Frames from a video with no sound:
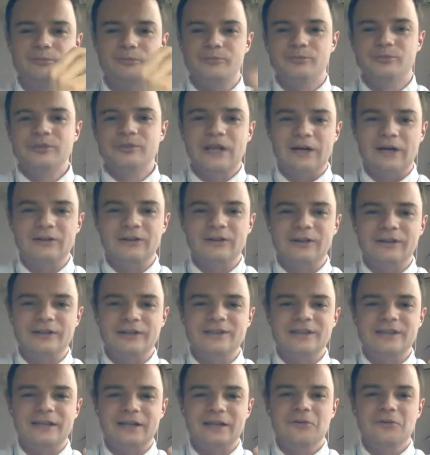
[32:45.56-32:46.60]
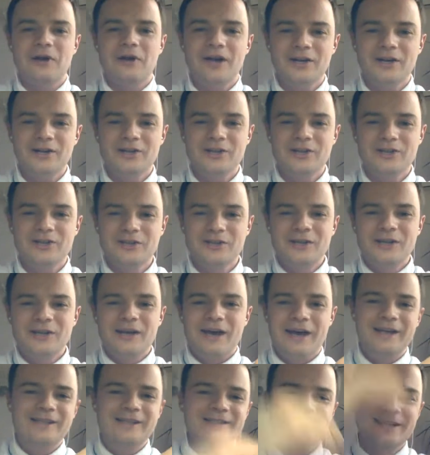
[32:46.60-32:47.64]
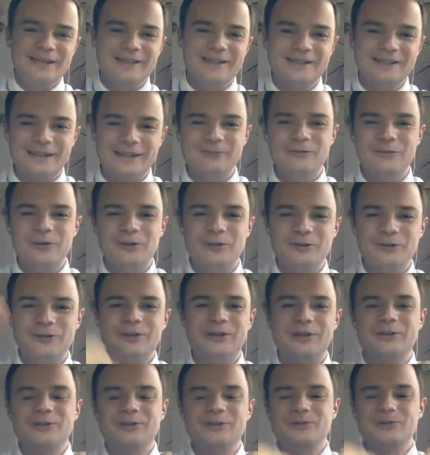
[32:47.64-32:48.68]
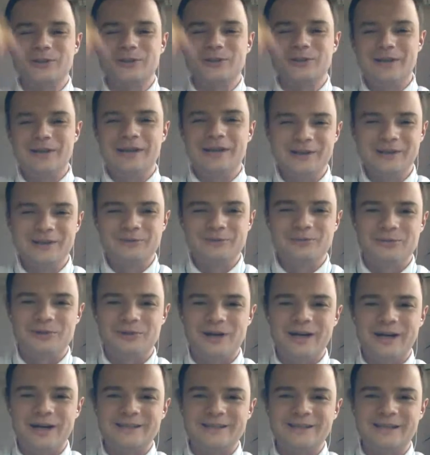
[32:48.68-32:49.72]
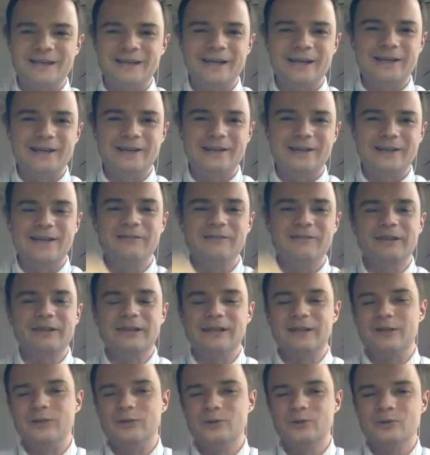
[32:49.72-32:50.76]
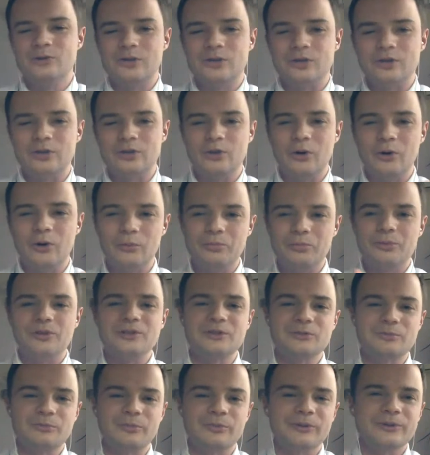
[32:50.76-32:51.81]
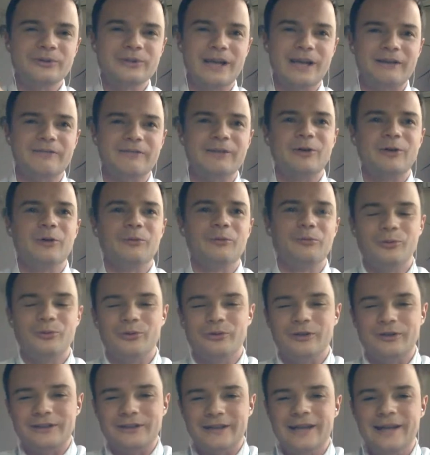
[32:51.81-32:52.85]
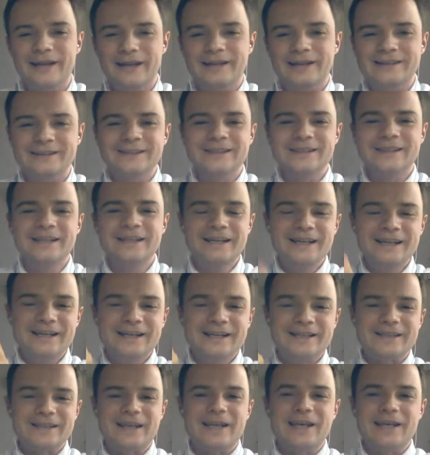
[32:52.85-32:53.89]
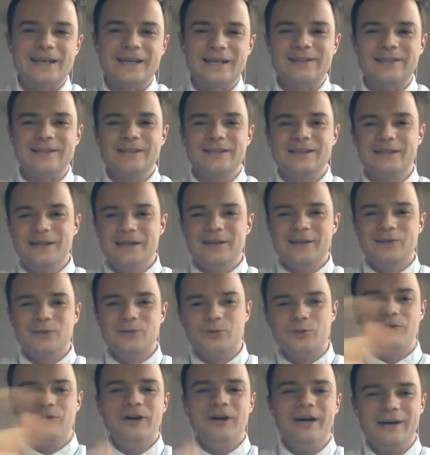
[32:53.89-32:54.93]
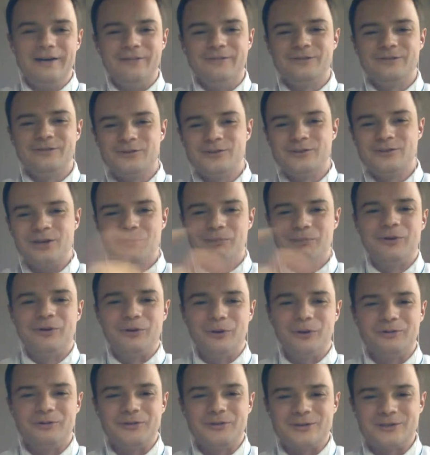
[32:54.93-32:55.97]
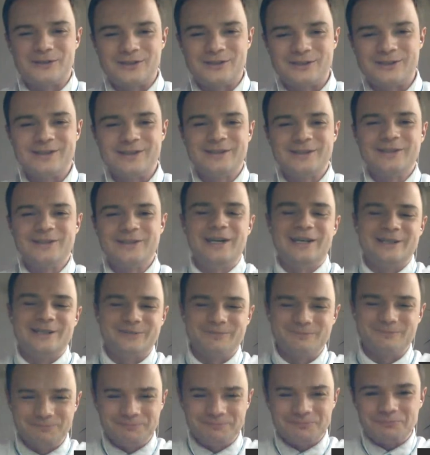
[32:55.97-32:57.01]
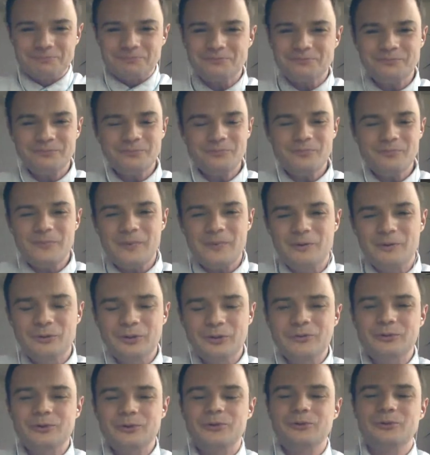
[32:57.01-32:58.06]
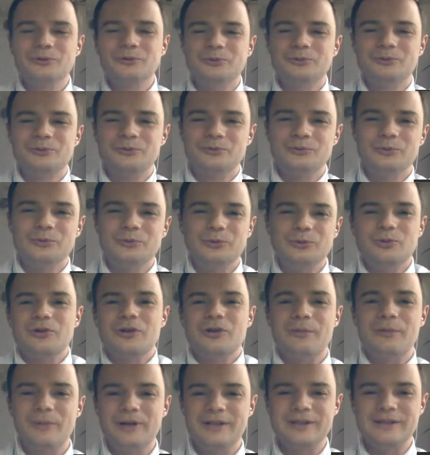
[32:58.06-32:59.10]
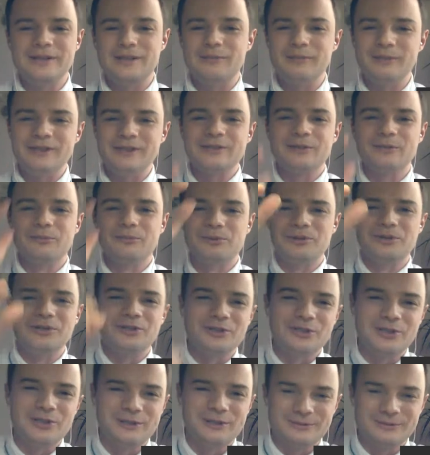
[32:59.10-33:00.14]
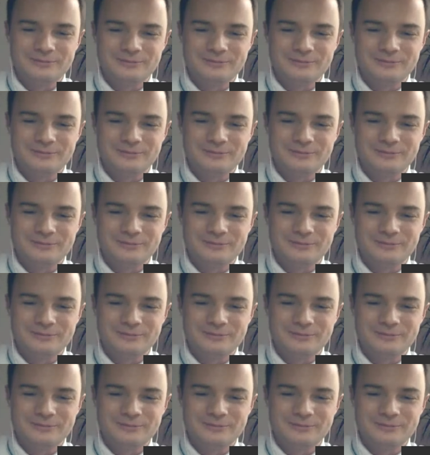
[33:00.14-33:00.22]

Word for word: starting as a garage and then converting into an enterprise. And definitely using your principle, having your book in hands, they can survive jumping over this chasm. What you would recommend them as a bridge?